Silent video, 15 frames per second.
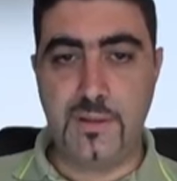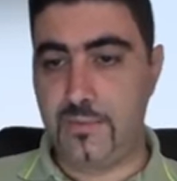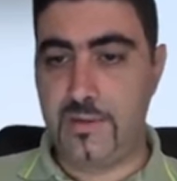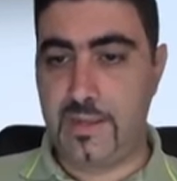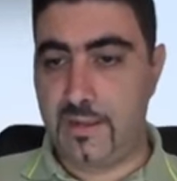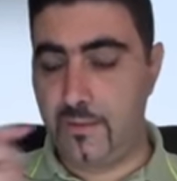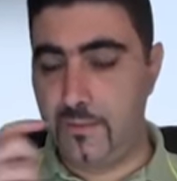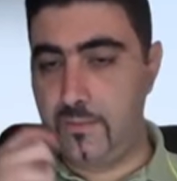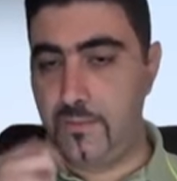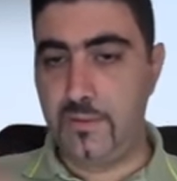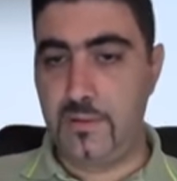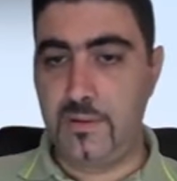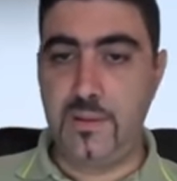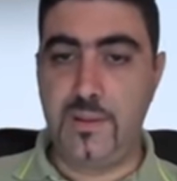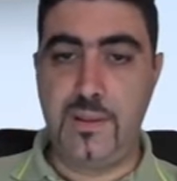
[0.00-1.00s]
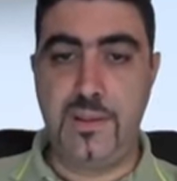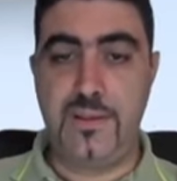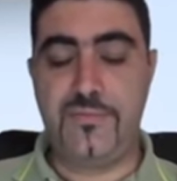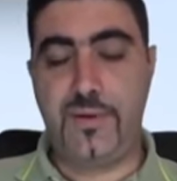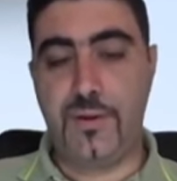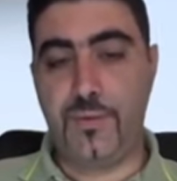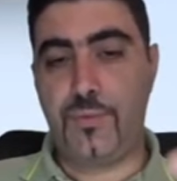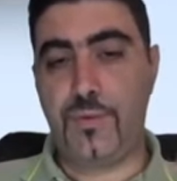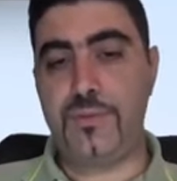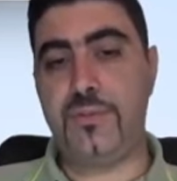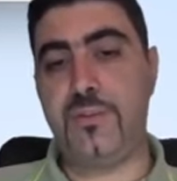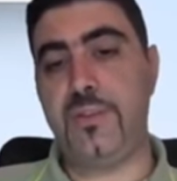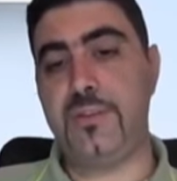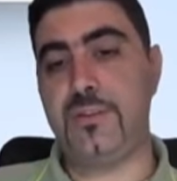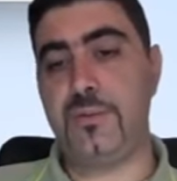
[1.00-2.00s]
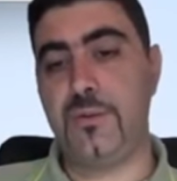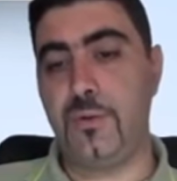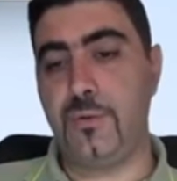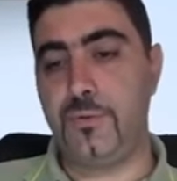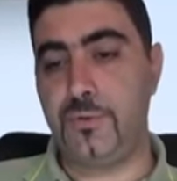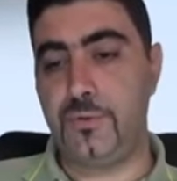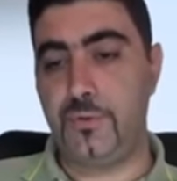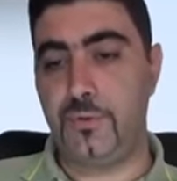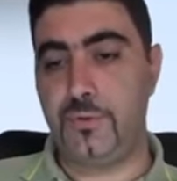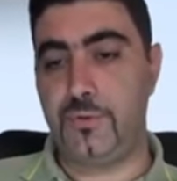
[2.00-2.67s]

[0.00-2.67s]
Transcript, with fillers: Now, if I want this to go to,